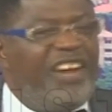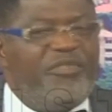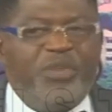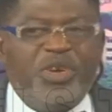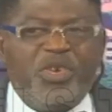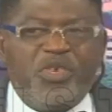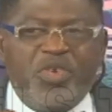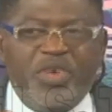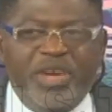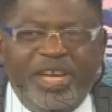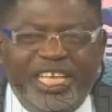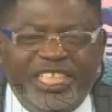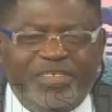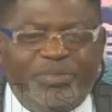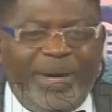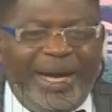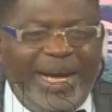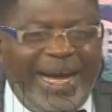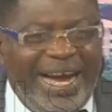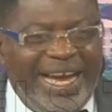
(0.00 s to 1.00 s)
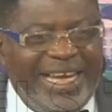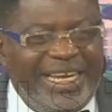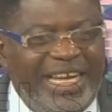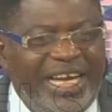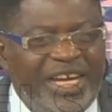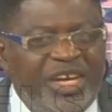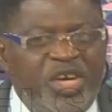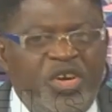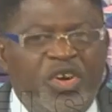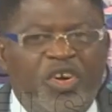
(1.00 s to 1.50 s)
have been released by I N
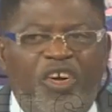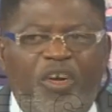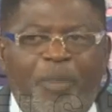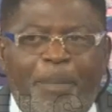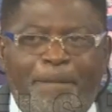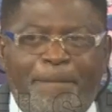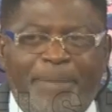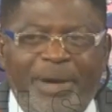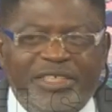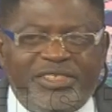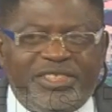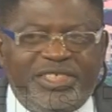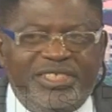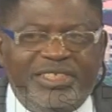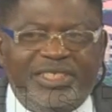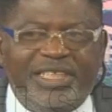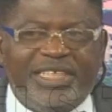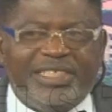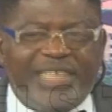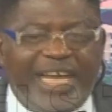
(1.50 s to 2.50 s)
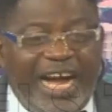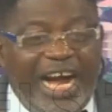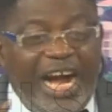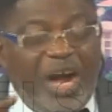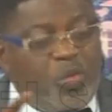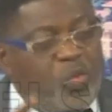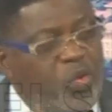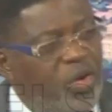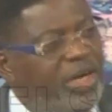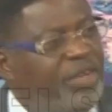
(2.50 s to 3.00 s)
E C or persons that are
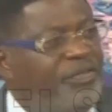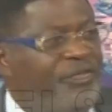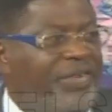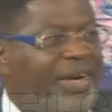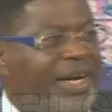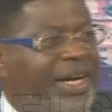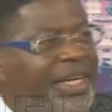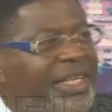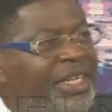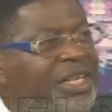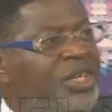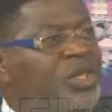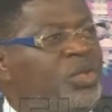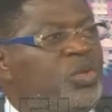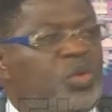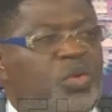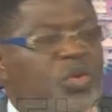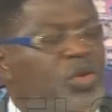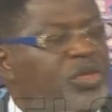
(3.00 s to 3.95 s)
qualified to